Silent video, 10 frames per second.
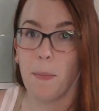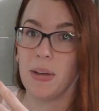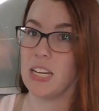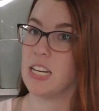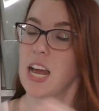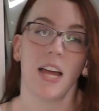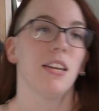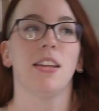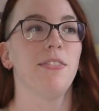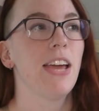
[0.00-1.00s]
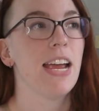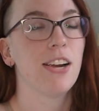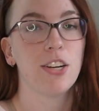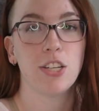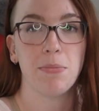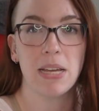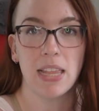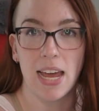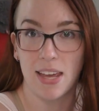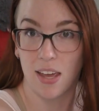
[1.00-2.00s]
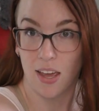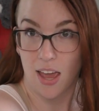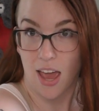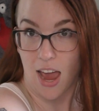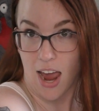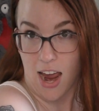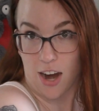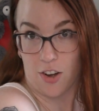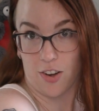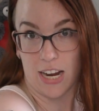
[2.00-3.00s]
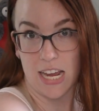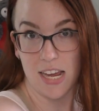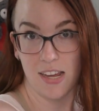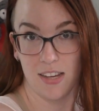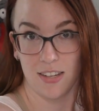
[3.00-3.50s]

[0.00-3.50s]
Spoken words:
but not enough hair to be like hairy.